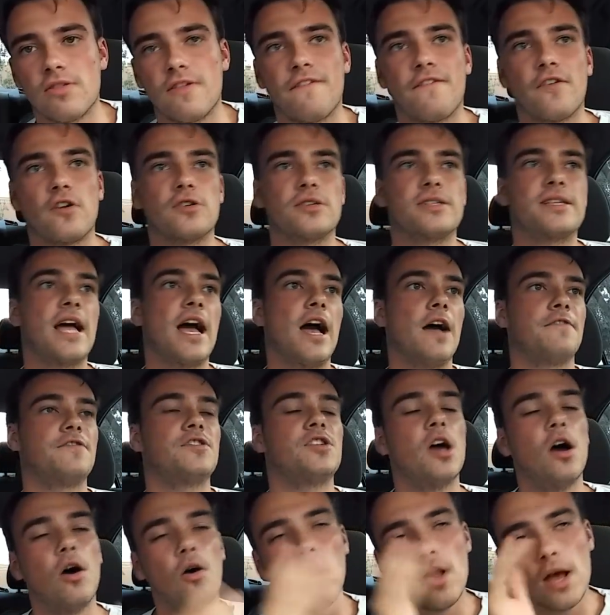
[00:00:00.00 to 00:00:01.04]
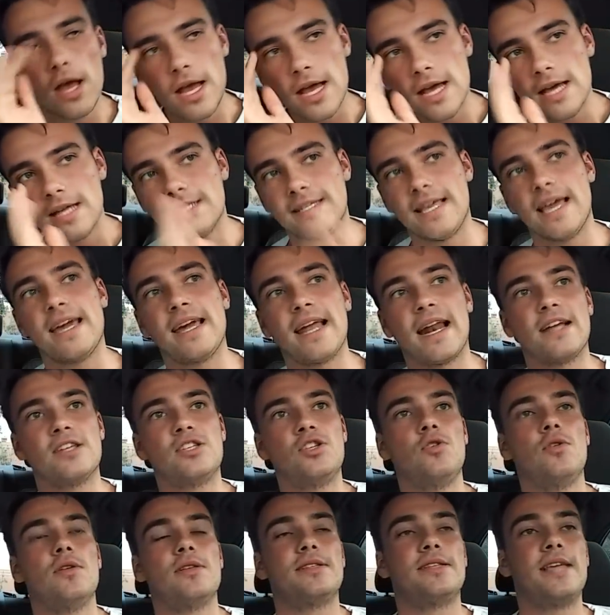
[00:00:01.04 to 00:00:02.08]
in the first half. So take
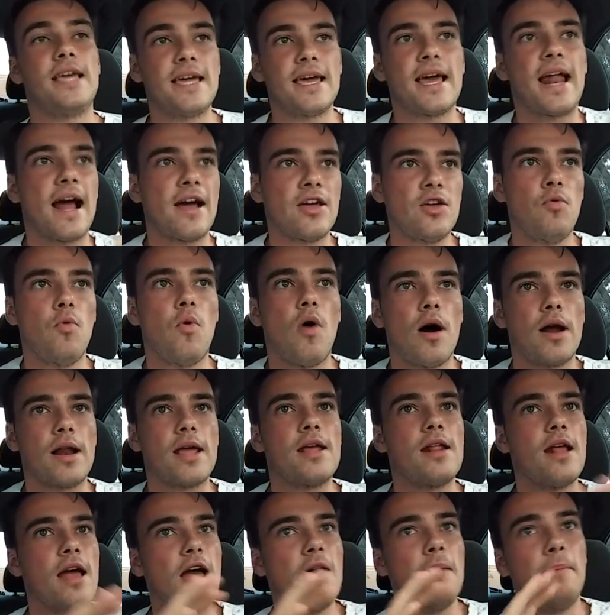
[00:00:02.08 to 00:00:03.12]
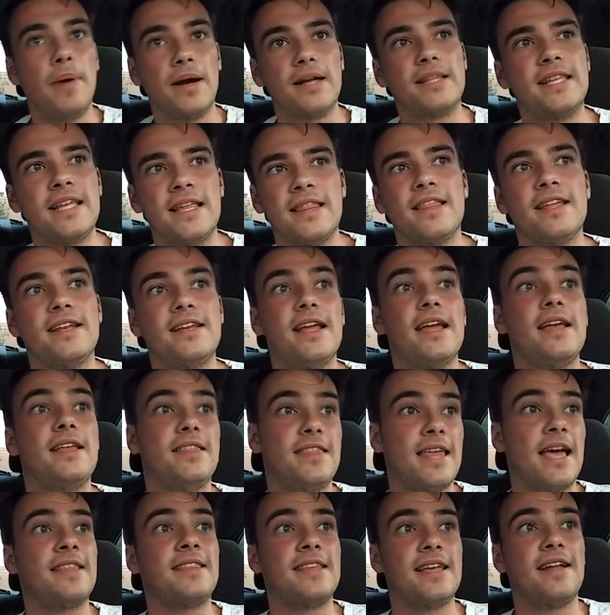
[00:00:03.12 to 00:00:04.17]
it how you want it. But at the
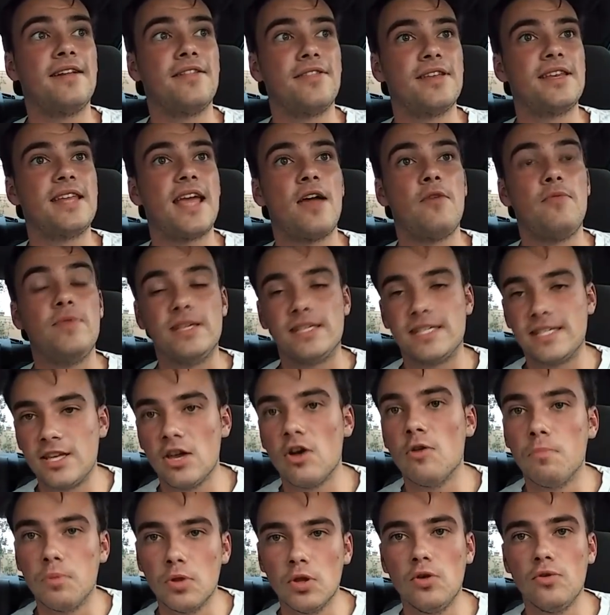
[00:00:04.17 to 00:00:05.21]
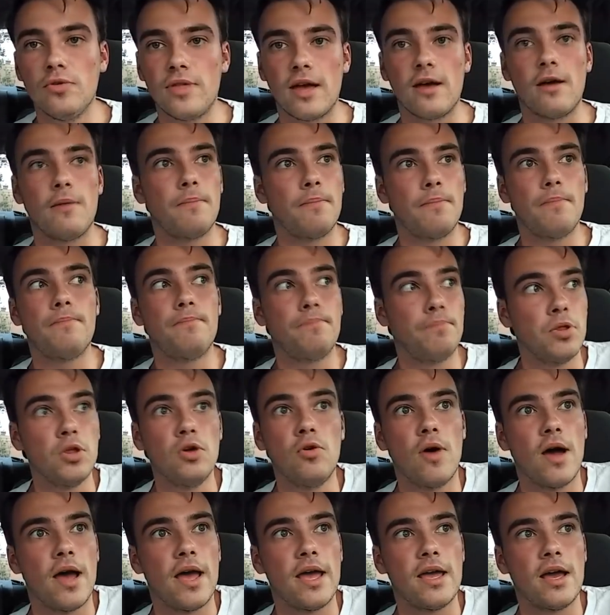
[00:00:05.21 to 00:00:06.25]
end of the day, we still blew
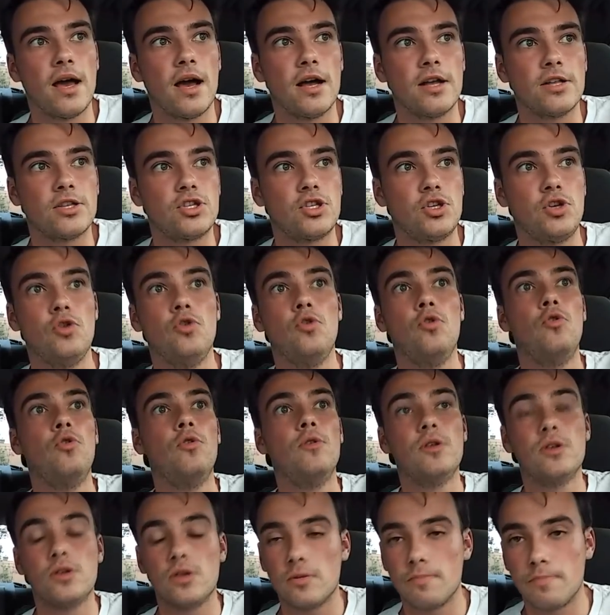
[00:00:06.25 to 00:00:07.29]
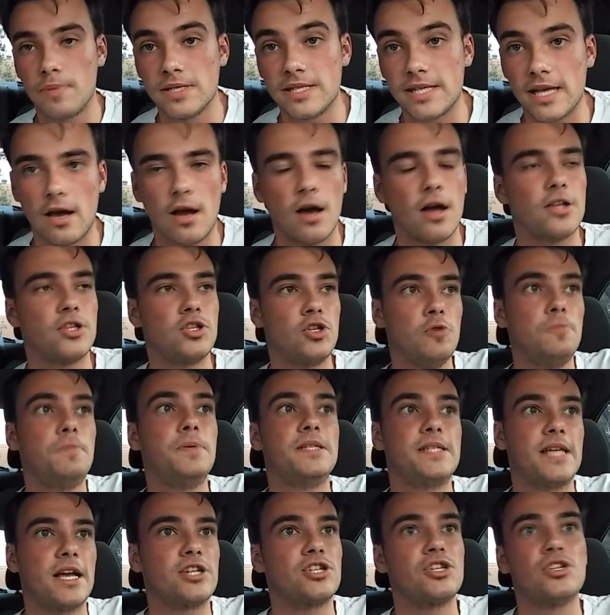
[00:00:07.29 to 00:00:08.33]
a two
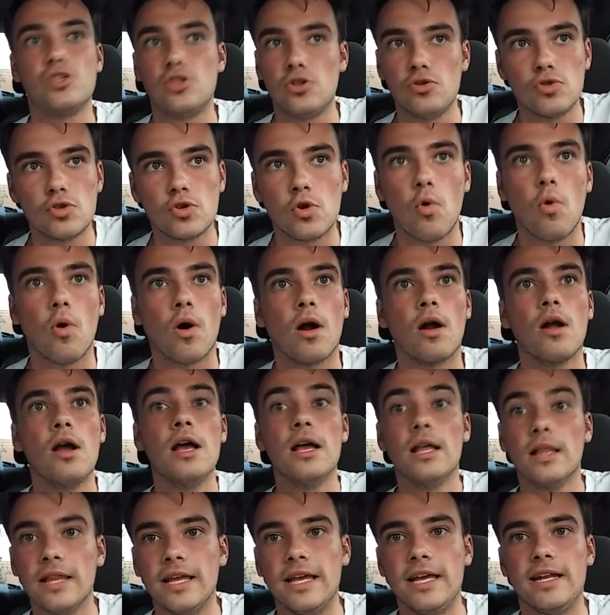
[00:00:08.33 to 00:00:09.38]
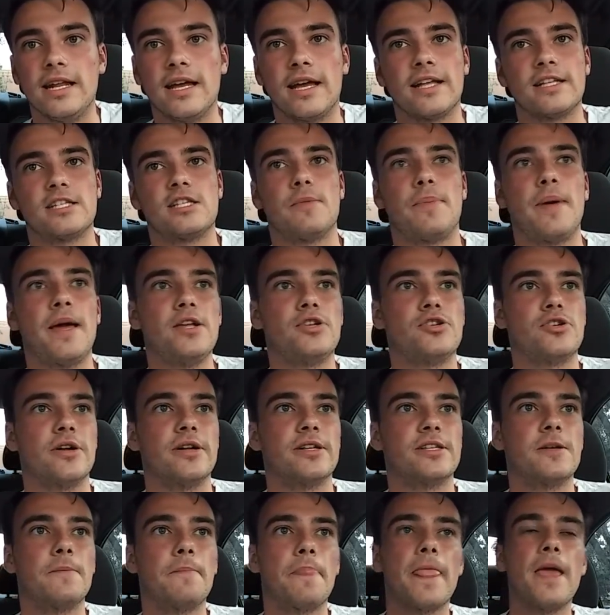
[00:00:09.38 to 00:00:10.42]
possession, two score lead against the
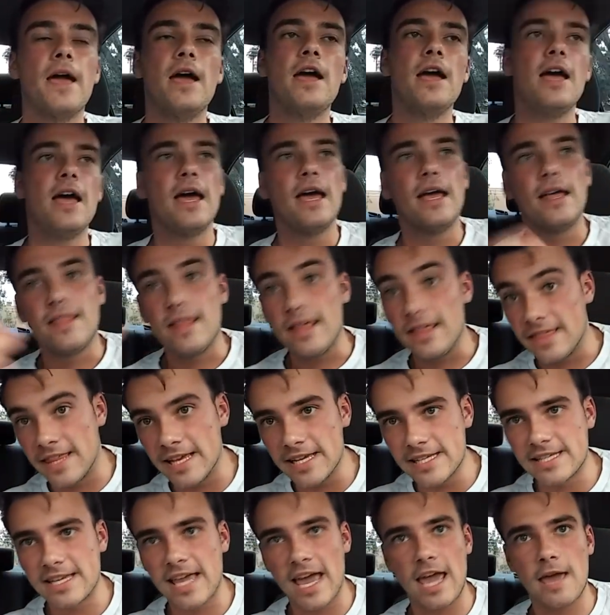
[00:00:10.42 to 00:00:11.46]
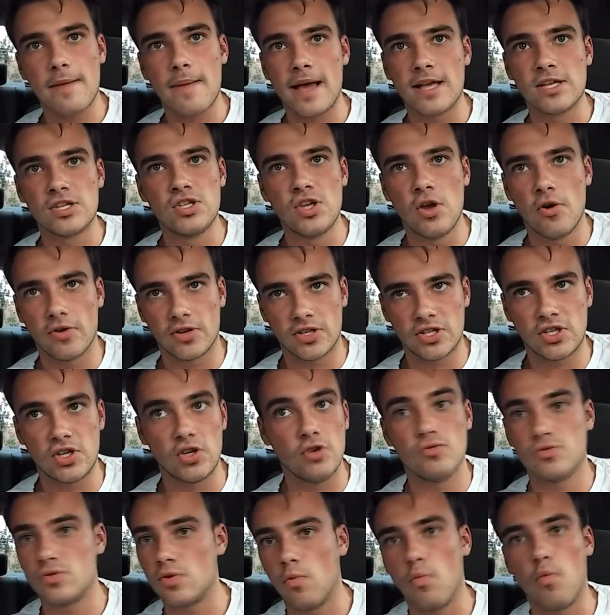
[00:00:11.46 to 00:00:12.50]
Patriots. This game has no
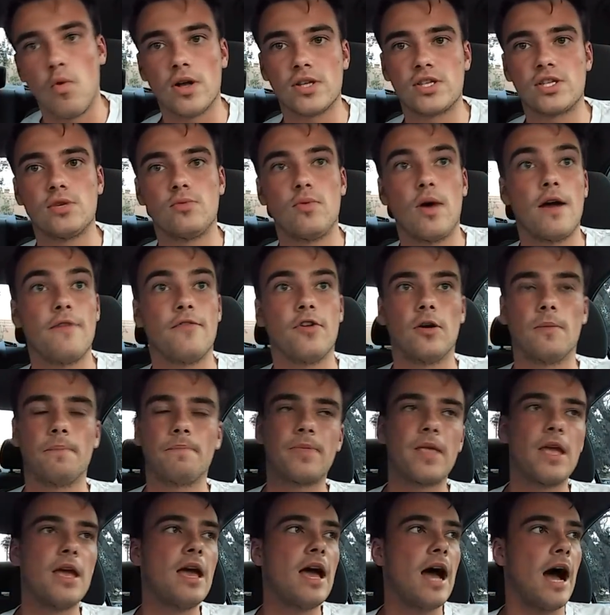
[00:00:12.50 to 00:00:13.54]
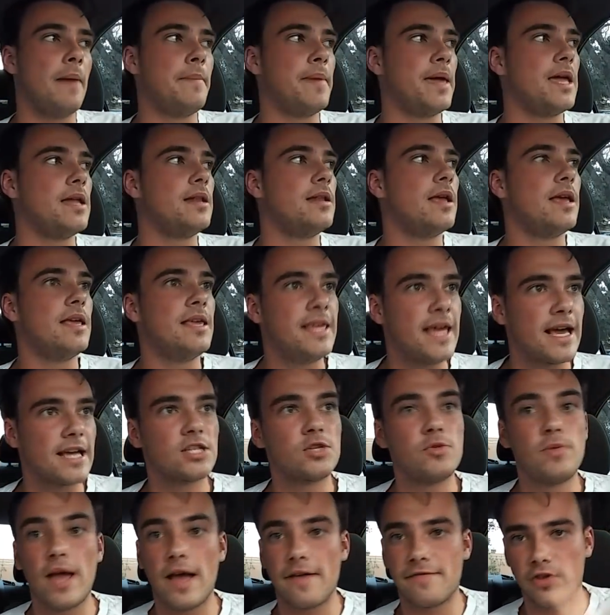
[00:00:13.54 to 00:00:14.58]
excuse whatsoever. I mean,
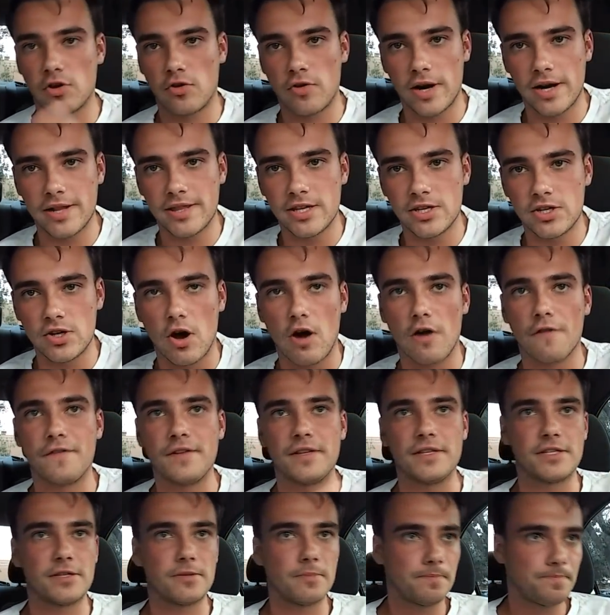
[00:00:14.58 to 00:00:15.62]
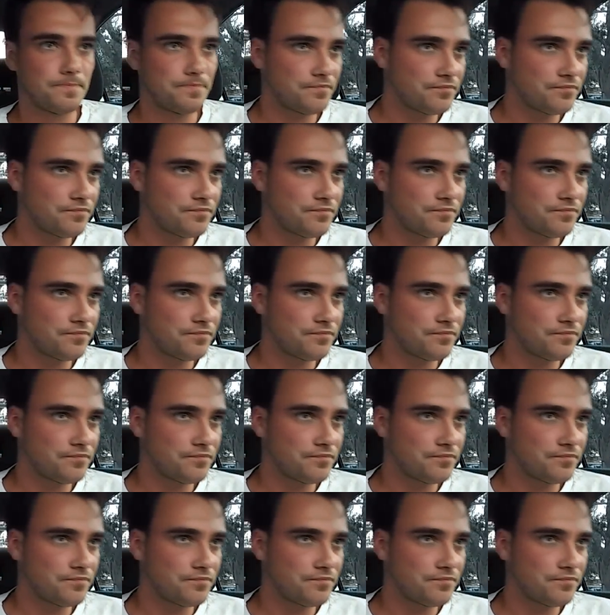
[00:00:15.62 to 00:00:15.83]
yes, we have to credit the Dolphins.